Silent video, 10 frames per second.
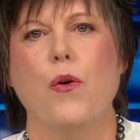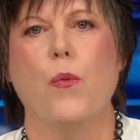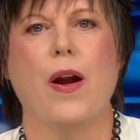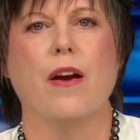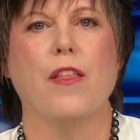
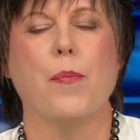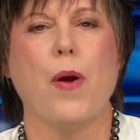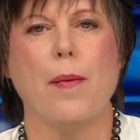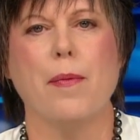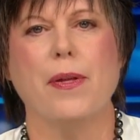where the
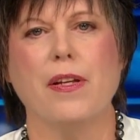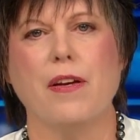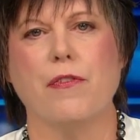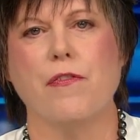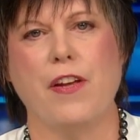
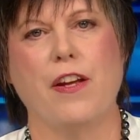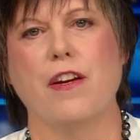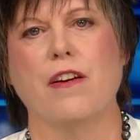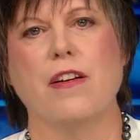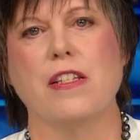probability for
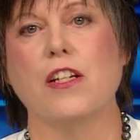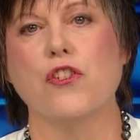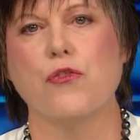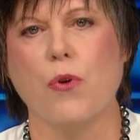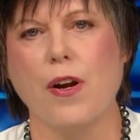failure is
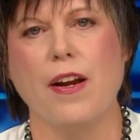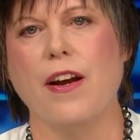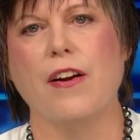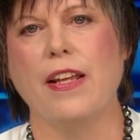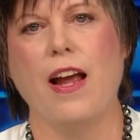
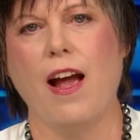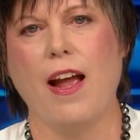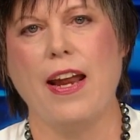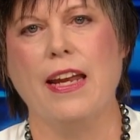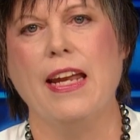extraordinarily
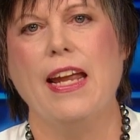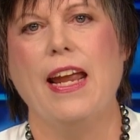high